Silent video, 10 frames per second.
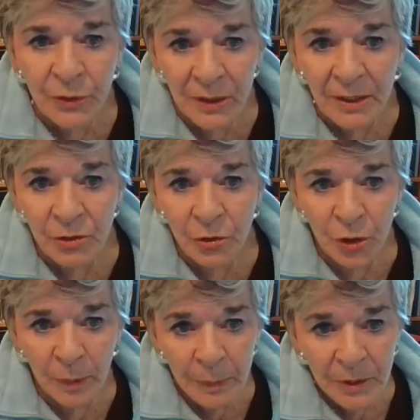
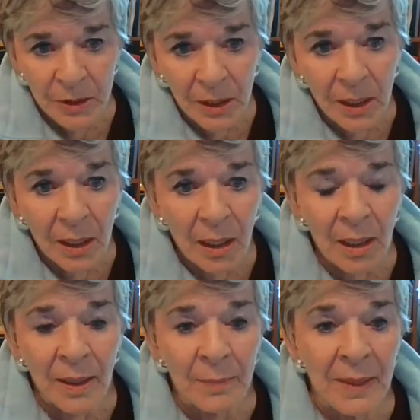relationships
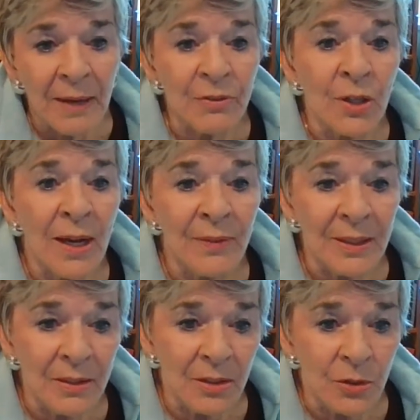after having
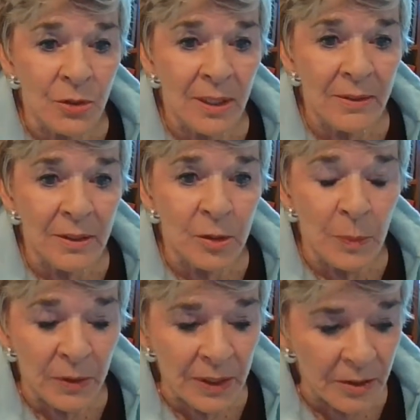this near-death
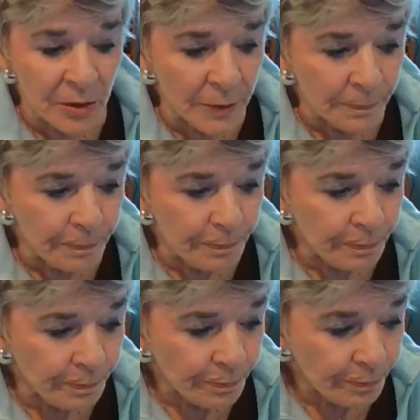experience.
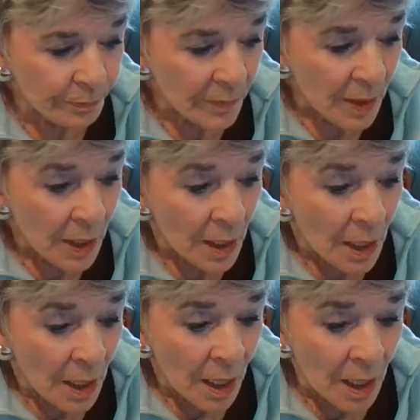
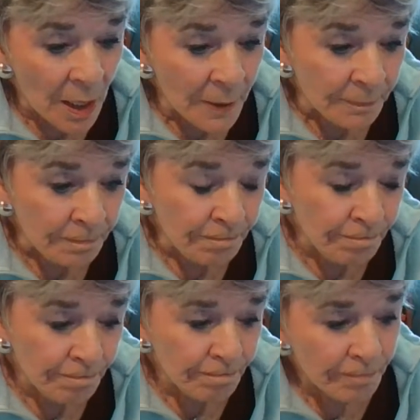
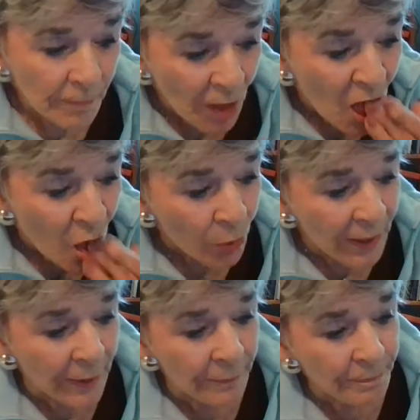
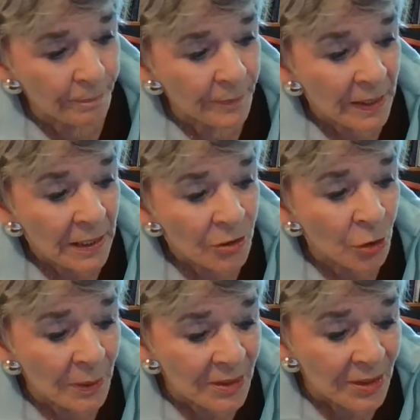Okay,
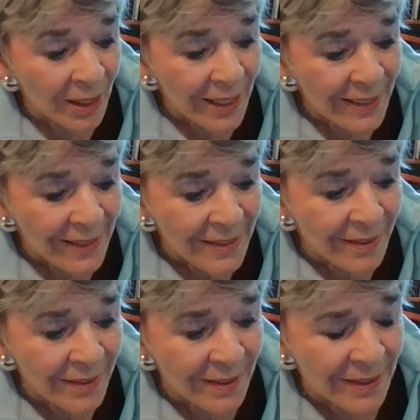so it's not an
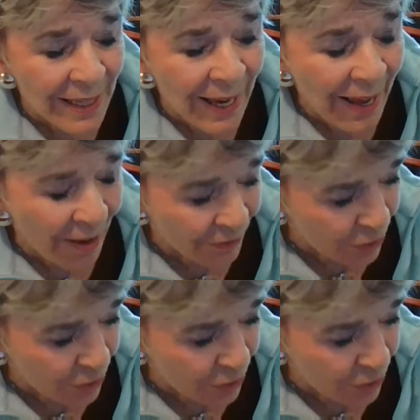easy thing to have a